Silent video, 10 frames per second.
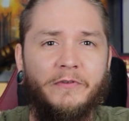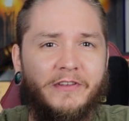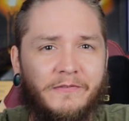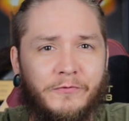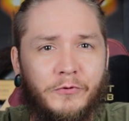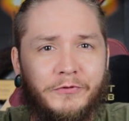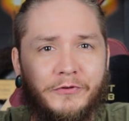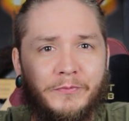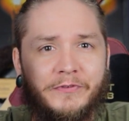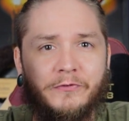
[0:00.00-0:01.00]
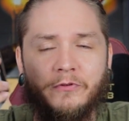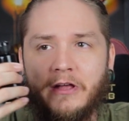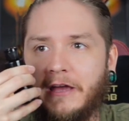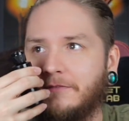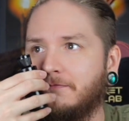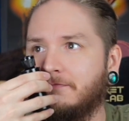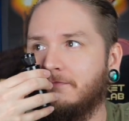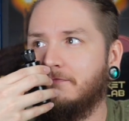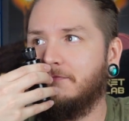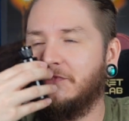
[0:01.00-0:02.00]
like Fruit Loops or like
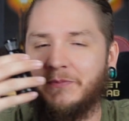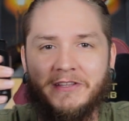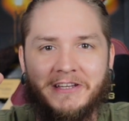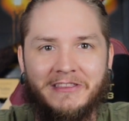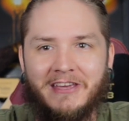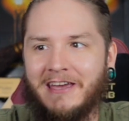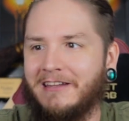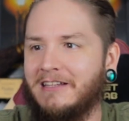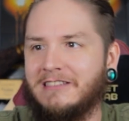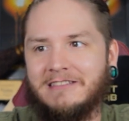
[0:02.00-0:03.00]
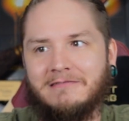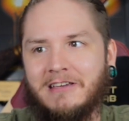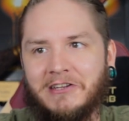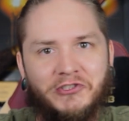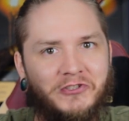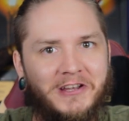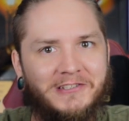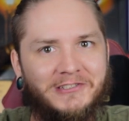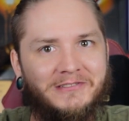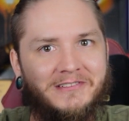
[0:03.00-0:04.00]
something like that. It's kind of
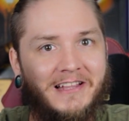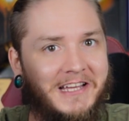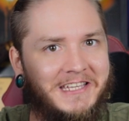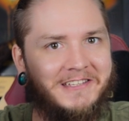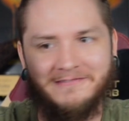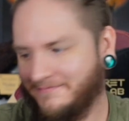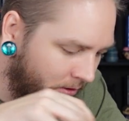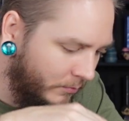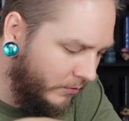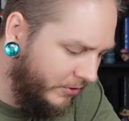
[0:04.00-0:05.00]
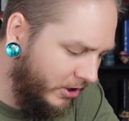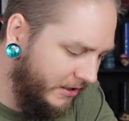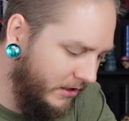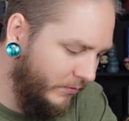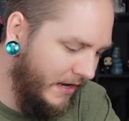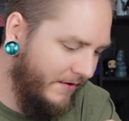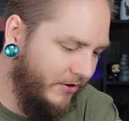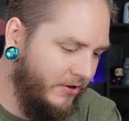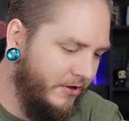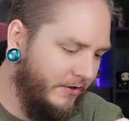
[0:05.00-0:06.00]
strange. I like it. Moving on in, we have
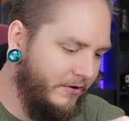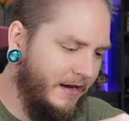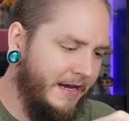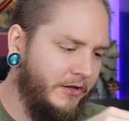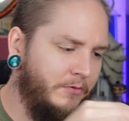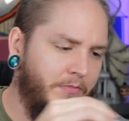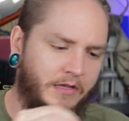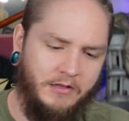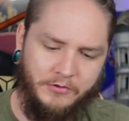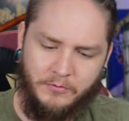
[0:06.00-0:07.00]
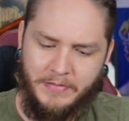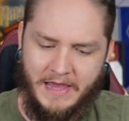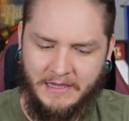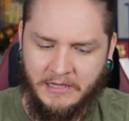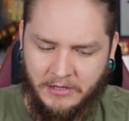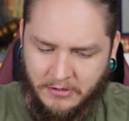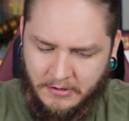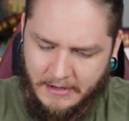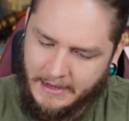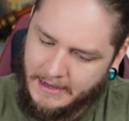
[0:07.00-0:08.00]
another item in a little bag
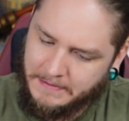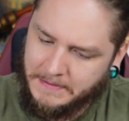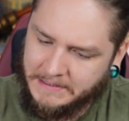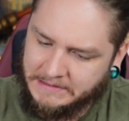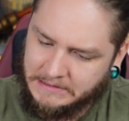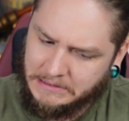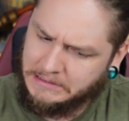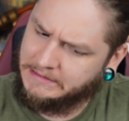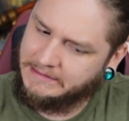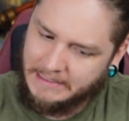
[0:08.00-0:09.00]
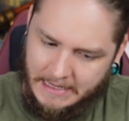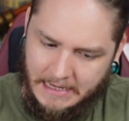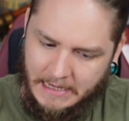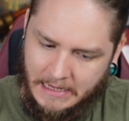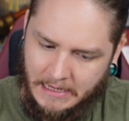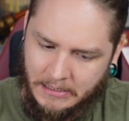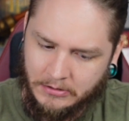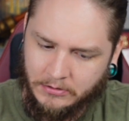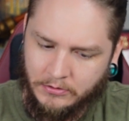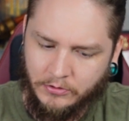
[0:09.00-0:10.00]
here, and this is a
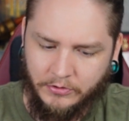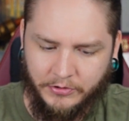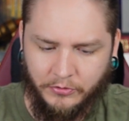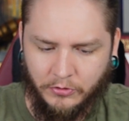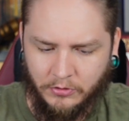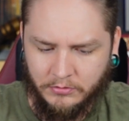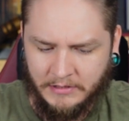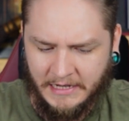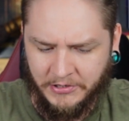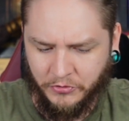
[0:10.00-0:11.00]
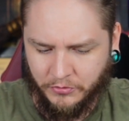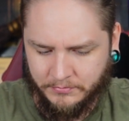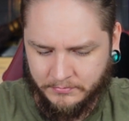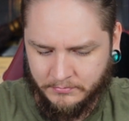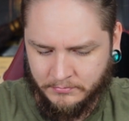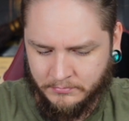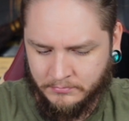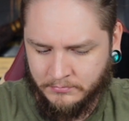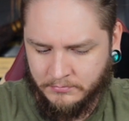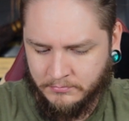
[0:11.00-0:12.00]
little candle.
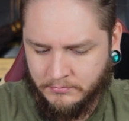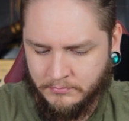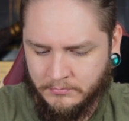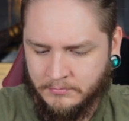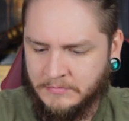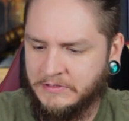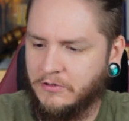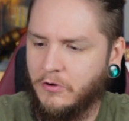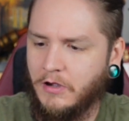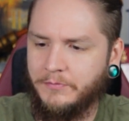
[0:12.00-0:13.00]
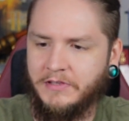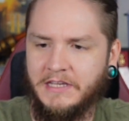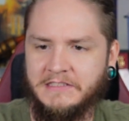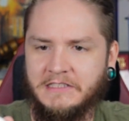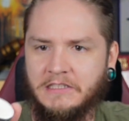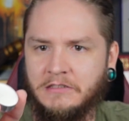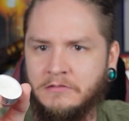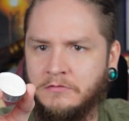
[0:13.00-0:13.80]
So I'm guessing